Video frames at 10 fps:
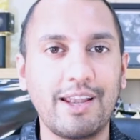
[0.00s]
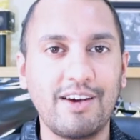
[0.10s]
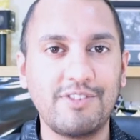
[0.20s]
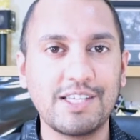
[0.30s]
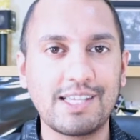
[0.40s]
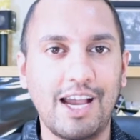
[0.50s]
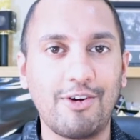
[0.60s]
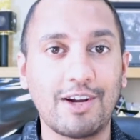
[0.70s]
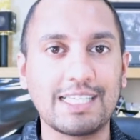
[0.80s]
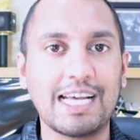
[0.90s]
love this
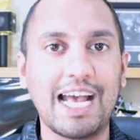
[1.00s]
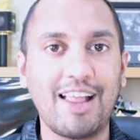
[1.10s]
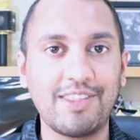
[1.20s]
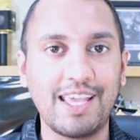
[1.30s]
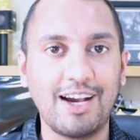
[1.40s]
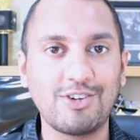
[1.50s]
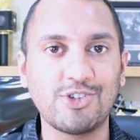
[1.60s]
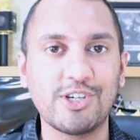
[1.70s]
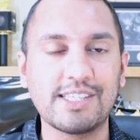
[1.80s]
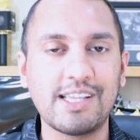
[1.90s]
character and the
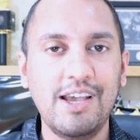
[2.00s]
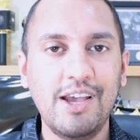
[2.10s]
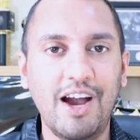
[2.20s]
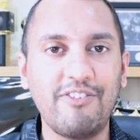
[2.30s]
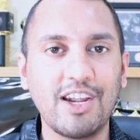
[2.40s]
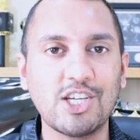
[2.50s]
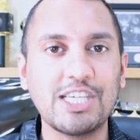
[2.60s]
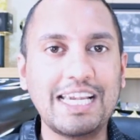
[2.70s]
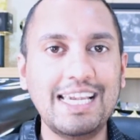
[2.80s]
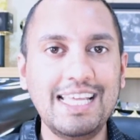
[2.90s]
actress. I feel like
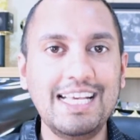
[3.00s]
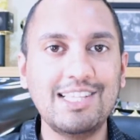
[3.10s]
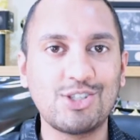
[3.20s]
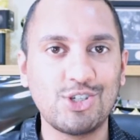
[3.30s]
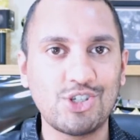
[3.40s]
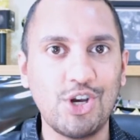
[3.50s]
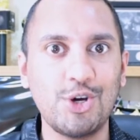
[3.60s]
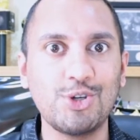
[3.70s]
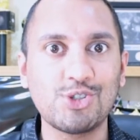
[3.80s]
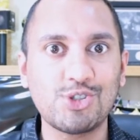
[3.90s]
she leads the
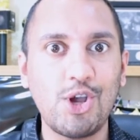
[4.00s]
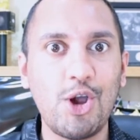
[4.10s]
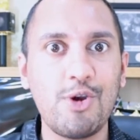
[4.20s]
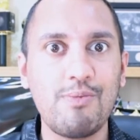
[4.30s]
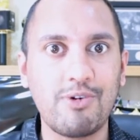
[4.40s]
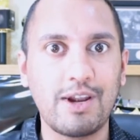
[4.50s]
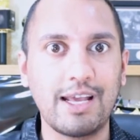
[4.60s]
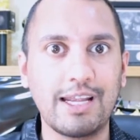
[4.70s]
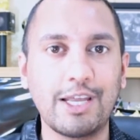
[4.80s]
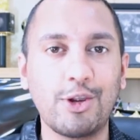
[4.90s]
show so
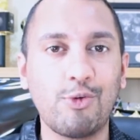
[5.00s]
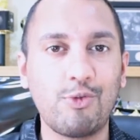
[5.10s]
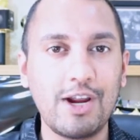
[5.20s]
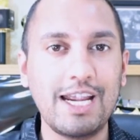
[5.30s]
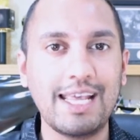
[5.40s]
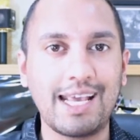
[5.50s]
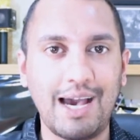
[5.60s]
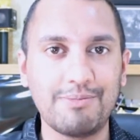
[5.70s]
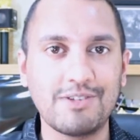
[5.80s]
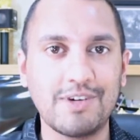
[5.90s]
brilliantly. You're really
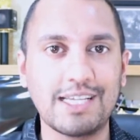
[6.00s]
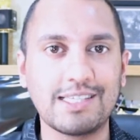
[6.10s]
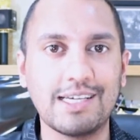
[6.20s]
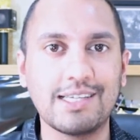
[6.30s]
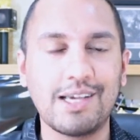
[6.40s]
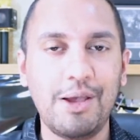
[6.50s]
captivated